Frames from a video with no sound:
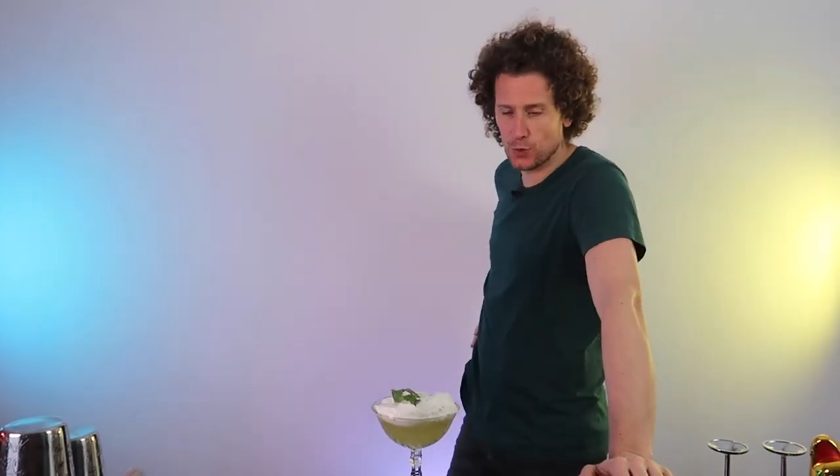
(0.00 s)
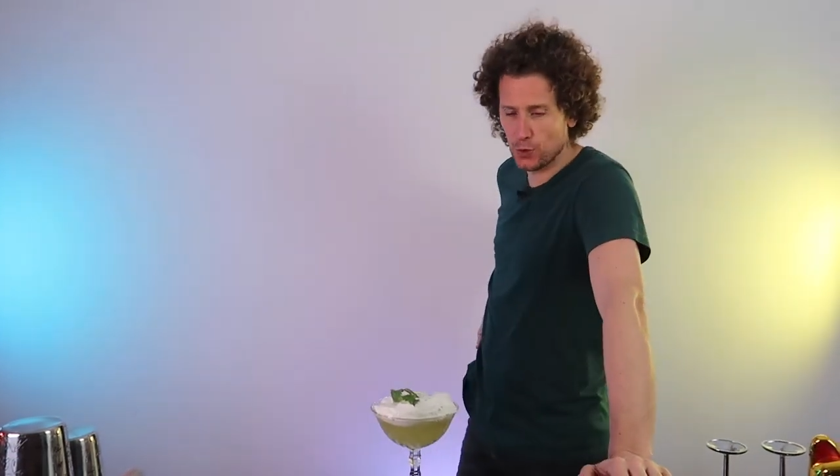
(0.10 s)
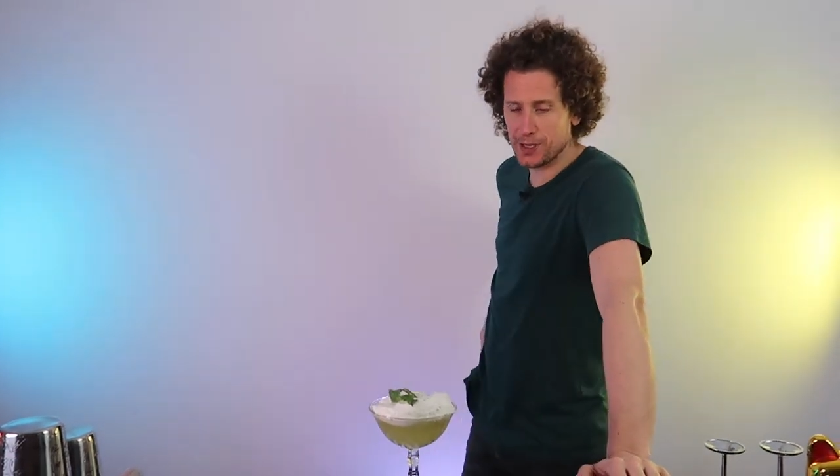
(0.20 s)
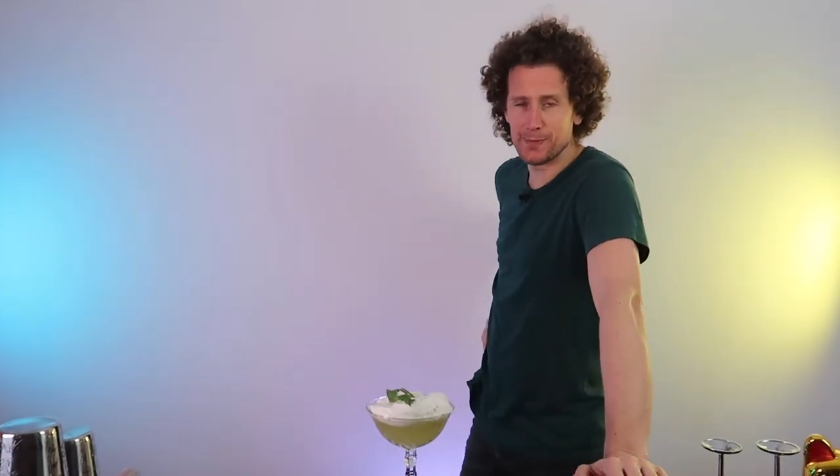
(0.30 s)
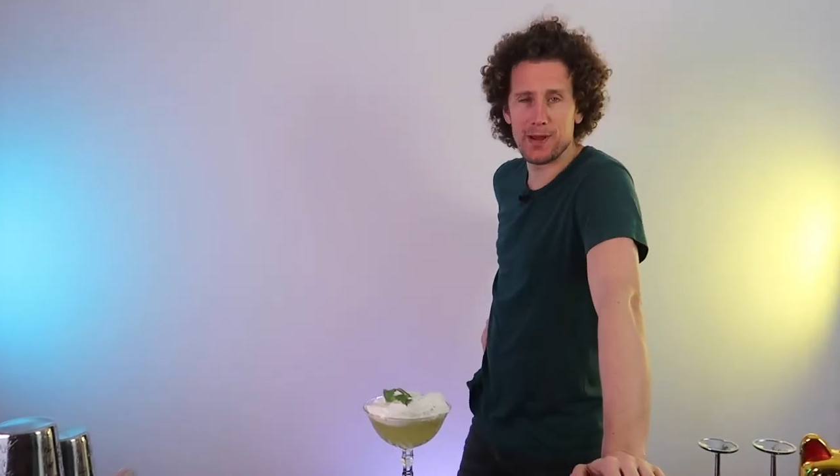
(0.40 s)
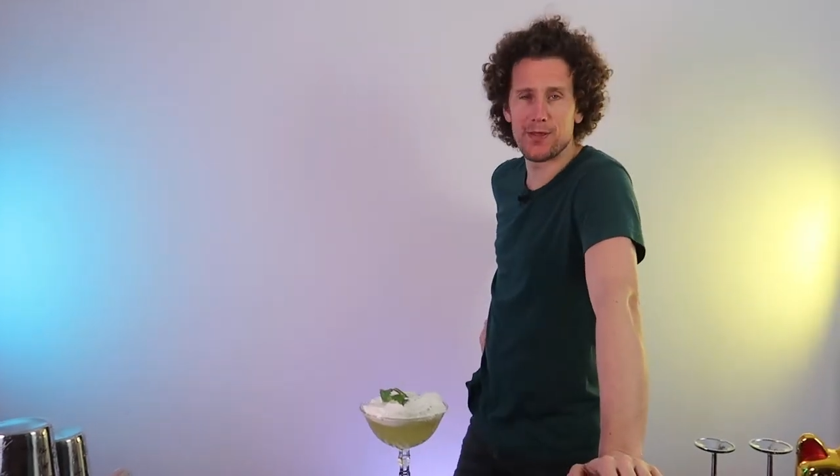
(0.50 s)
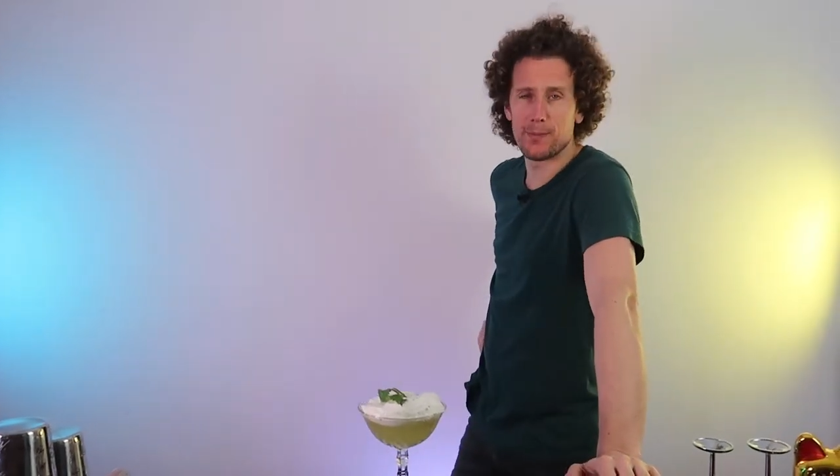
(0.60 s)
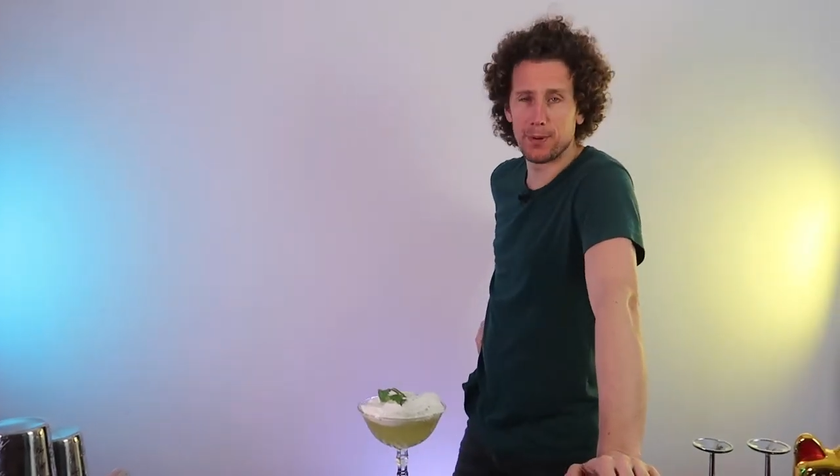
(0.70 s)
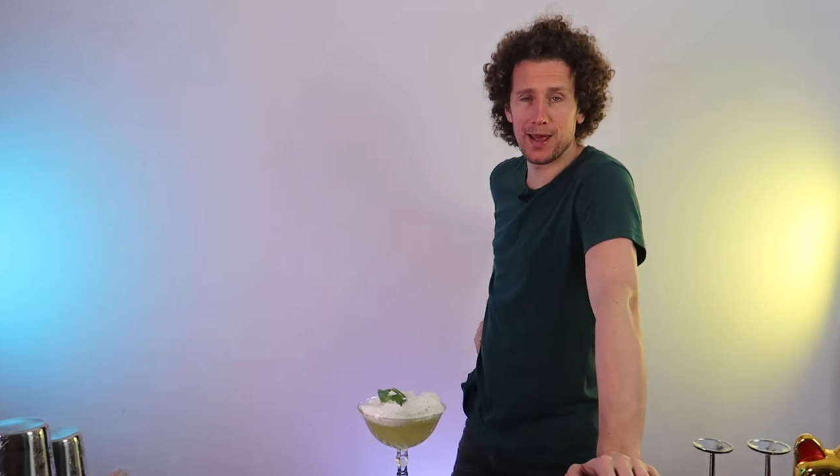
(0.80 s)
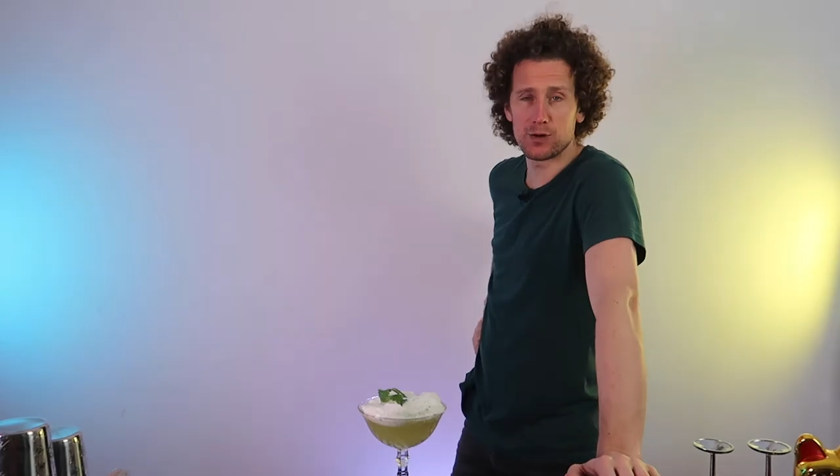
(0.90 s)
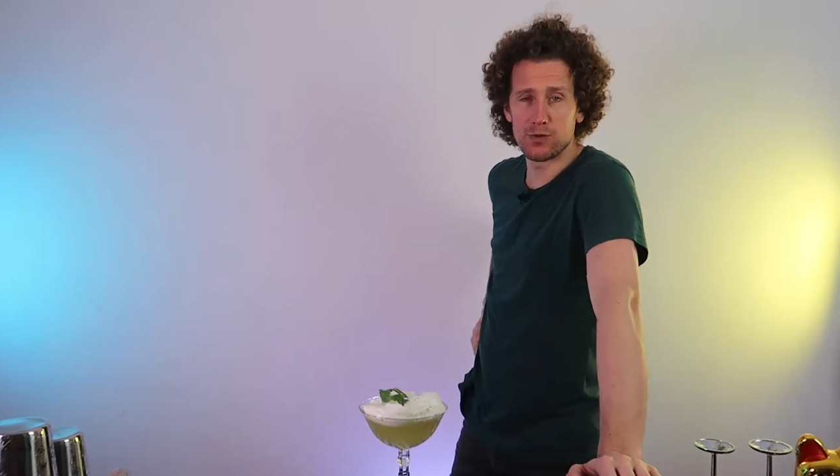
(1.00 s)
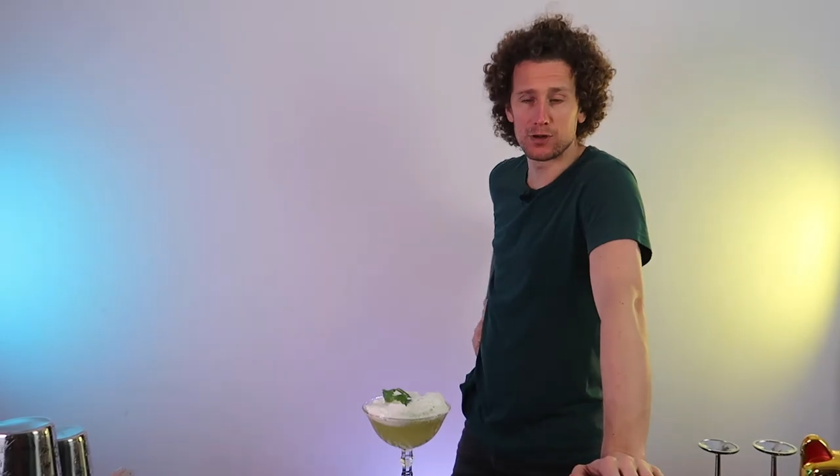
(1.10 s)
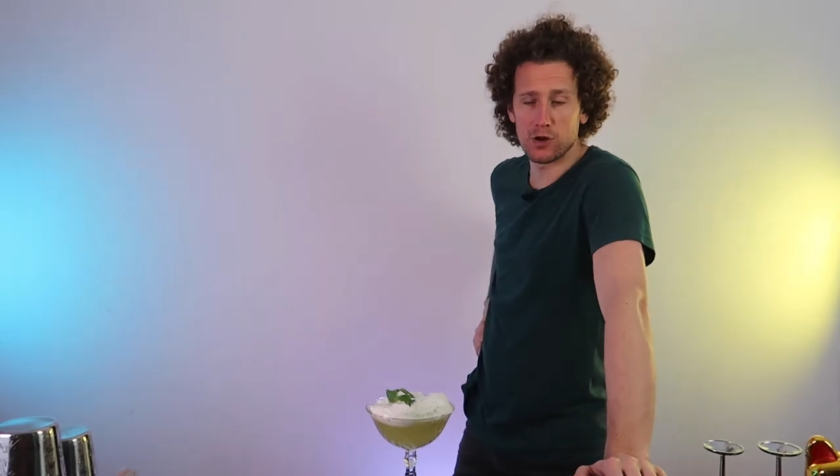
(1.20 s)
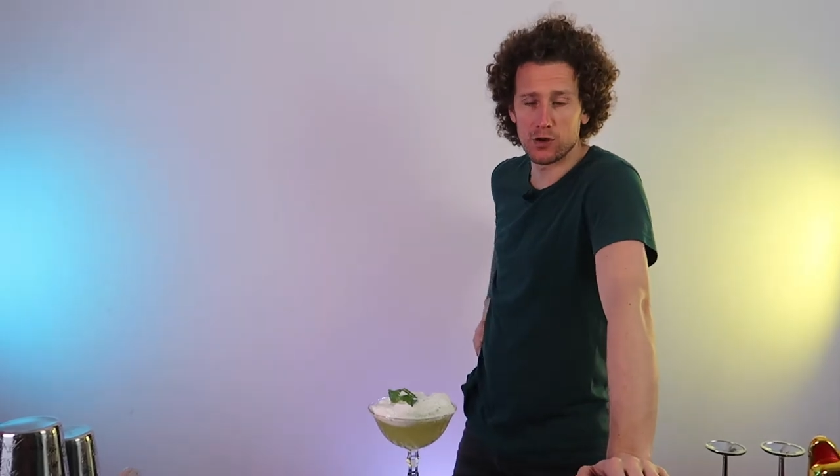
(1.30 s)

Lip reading: talking about the Black Run